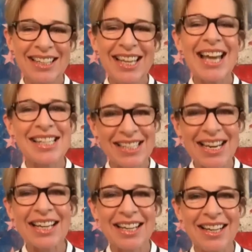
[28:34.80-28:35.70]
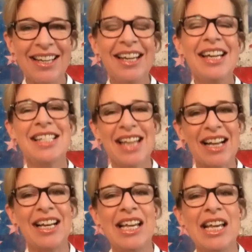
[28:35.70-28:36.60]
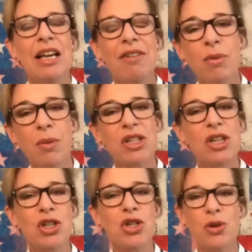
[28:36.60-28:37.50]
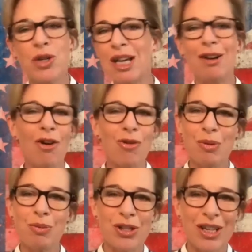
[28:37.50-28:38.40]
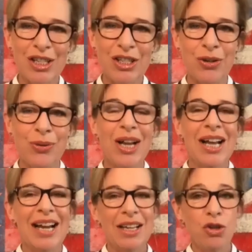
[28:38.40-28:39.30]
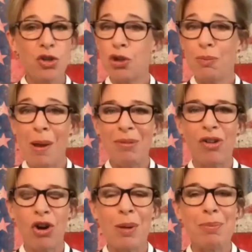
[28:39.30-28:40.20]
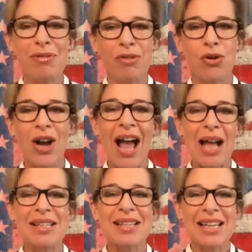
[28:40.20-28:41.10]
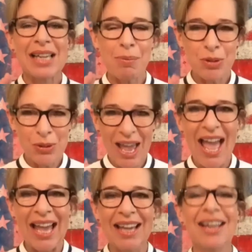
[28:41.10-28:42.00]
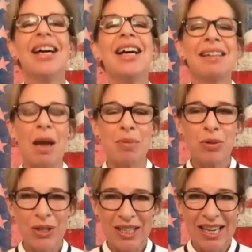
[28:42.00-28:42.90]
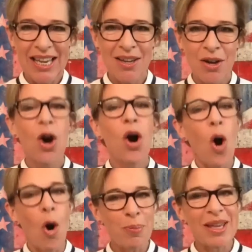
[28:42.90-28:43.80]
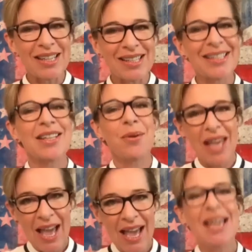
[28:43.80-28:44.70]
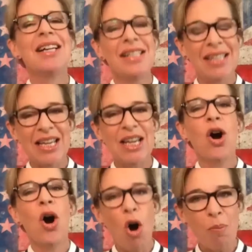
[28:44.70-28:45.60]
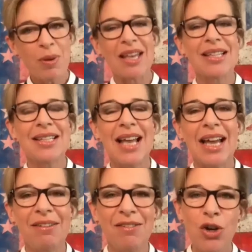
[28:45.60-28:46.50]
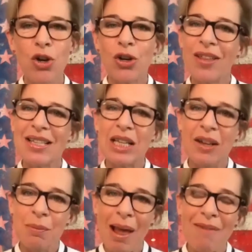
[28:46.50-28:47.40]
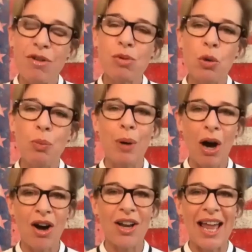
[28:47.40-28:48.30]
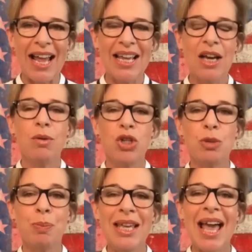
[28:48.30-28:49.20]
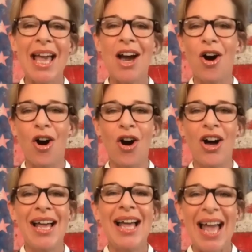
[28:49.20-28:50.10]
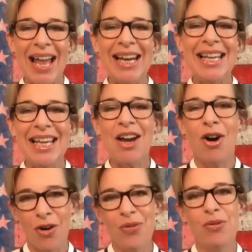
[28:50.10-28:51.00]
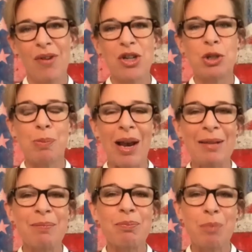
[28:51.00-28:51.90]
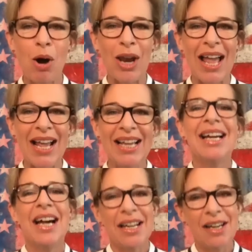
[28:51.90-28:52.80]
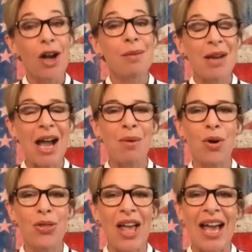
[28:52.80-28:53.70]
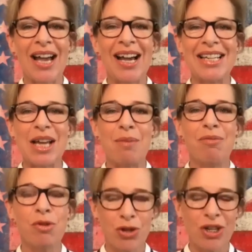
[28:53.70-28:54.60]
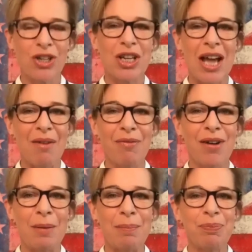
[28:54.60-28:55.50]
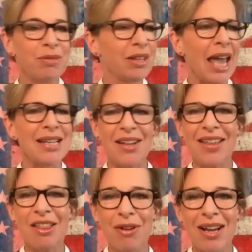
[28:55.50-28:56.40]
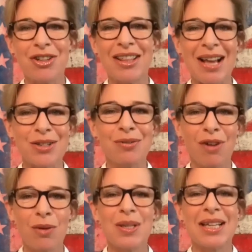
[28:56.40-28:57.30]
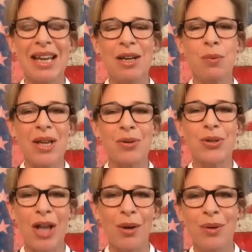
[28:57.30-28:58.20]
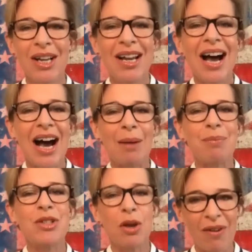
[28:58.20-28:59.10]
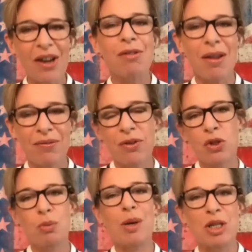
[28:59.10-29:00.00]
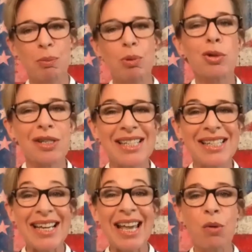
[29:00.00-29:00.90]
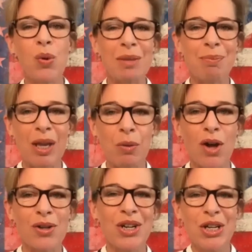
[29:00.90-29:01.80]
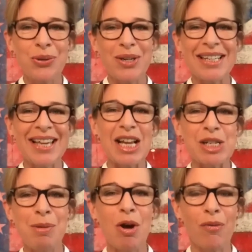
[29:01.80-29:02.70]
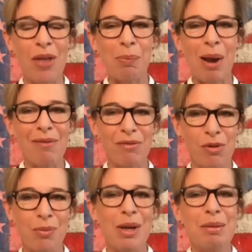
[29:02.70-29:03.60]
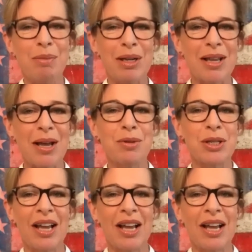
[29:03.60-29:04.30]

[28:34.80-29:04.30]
Yes, exactly. If you want to join along with what I do, I used to maybe follow me before at capital K, capital T, Hopkins. So KT Hopkins. And if you look, there's a platform called Parler, which is Parler, the French spelling, Parler. And I'm now on there, and I'm fortunate to have gained, I think, 300,000 followers in a week or so. So very grateful to my supporters sticking with me while Twitter kicked me off their platform because I was, I